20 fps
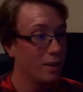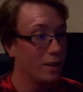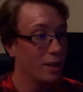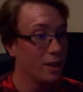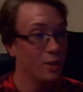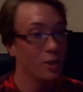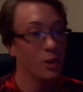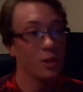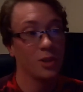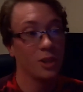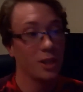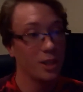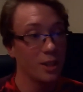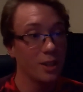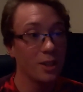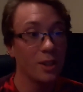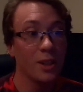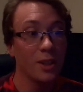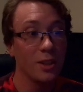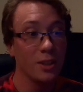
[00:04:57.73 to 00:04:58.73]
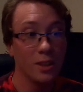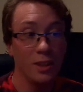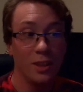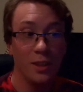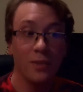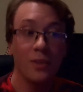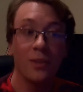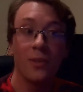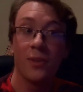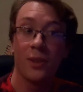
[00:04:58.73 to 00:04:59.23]
it looks like they're going to
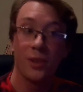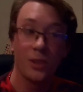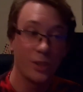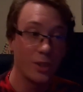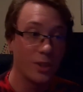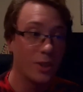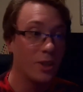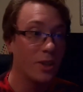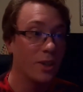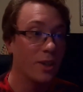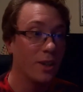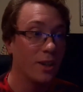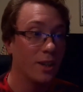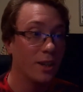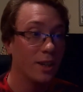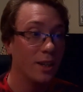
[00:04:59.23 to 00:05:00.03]
deliver for sure.